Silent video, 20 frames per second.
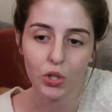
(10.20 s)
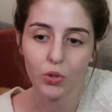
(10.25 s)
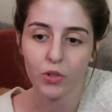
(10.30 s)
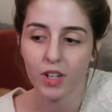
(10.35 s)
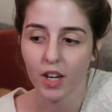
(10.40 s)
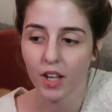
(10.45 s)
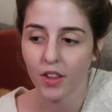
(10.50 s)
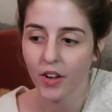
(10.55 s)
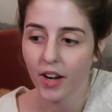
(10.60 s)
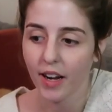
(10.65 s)
to
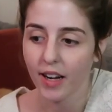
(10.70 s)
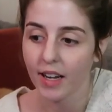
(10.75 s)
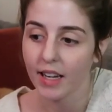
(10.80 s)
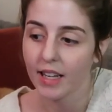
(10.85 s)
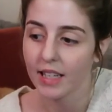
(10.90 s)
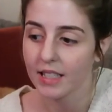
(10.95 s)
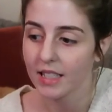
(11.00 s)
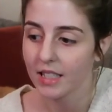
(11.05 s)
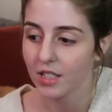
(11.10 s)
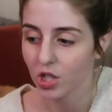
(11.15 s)
another
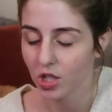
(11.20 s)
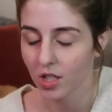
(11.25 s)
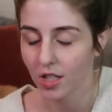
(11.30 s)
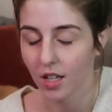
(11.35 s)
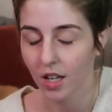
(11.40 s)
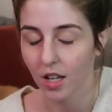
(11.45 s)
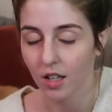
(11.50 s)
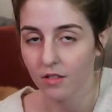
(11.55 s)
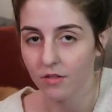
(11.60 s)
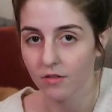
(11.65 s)

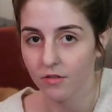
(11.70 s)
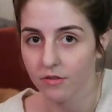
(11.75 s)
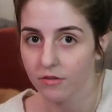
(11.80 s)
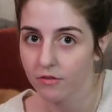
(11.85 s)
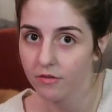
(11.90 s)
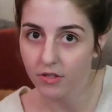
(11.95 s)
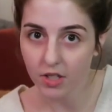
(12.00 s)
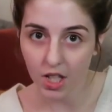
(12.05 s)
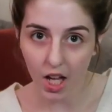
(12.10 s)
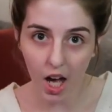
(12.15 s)
edition of
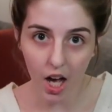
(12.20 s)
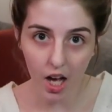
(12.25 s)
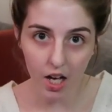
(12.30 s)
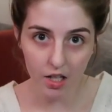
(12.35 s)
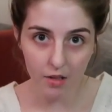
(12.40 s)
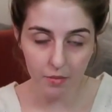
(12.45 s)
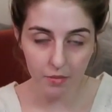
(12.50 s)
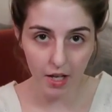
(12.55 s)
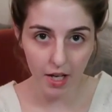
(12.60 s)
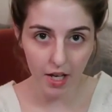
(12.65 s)

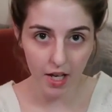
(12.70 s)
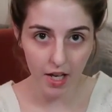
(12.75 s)
Vlogmas.